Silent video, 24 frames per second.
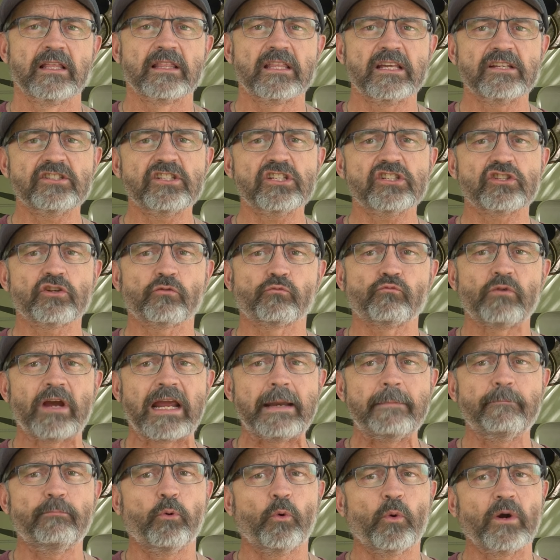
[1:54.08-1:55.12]
This is the
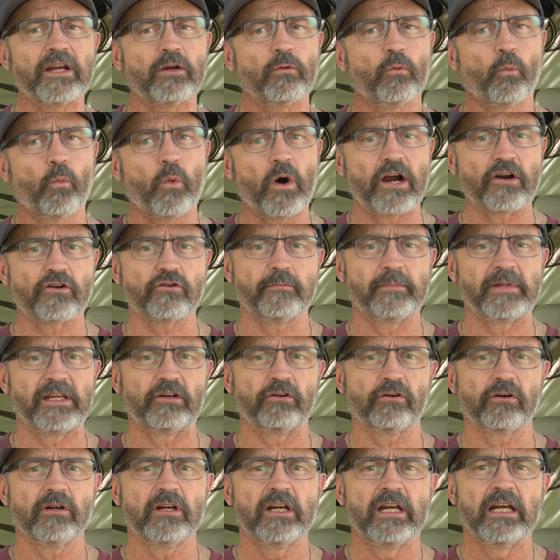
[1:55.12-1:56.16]
Rainpoint water
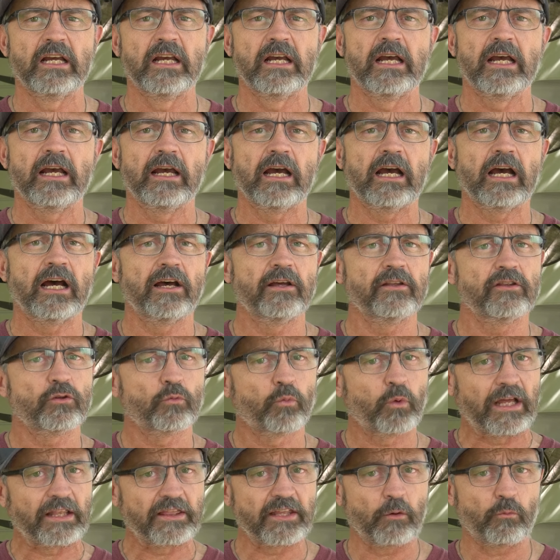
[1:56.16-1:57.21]
meter uh,
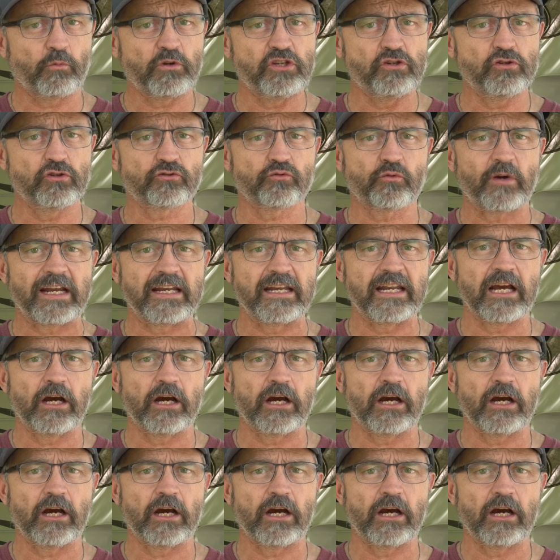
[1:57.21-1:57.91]
that we use right